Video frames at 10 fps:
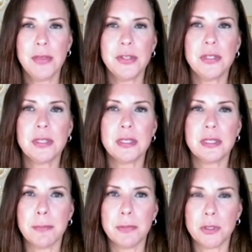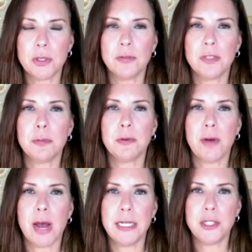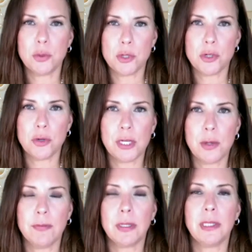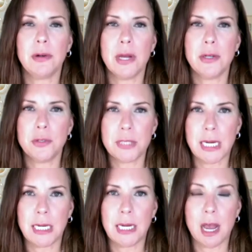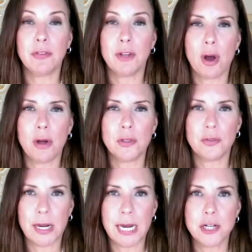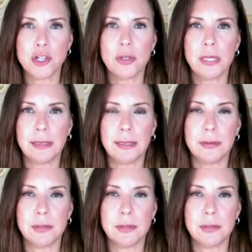This is a separate service provided to ensure that you have a clear understanding of the condo's financial and legal